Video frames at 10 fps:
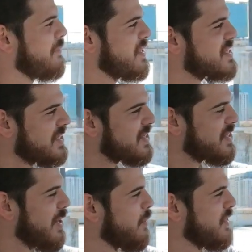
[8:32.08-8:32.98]
This
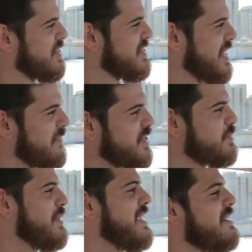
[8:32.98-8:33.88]
does come with a
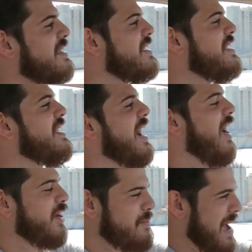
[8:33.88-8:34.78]
7-speed
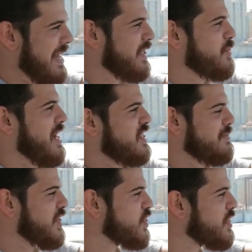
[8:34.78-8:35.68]
automatic
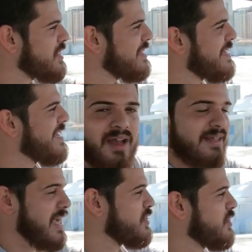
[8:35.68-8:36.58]
transmission.
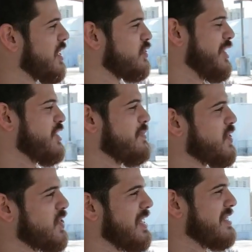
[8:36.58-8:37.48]
It's actually a
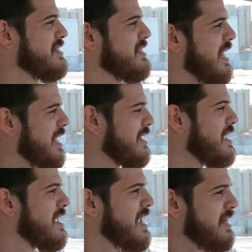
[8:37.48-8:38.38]
transmission that's
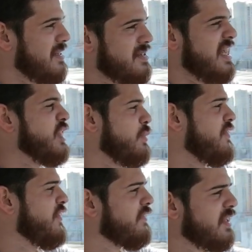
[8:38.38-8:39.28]
seen in the
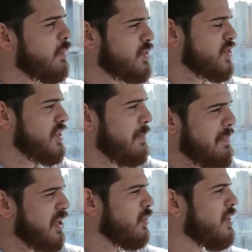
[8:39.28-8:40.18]
C350, which is the
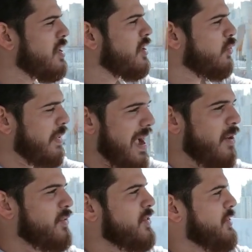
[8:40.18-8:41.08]
middle
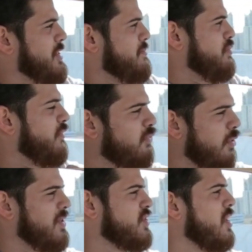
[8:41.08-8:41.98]
ground
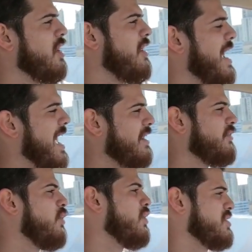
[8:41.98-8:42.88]
performance car, and
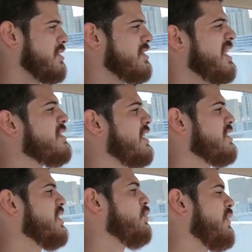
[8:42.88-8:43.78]
of course the
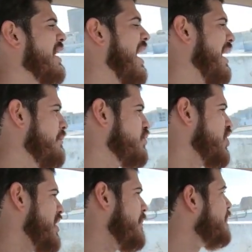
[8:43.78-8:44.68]
C63
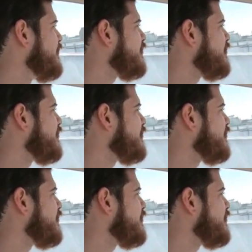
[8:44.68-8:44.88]
AMG.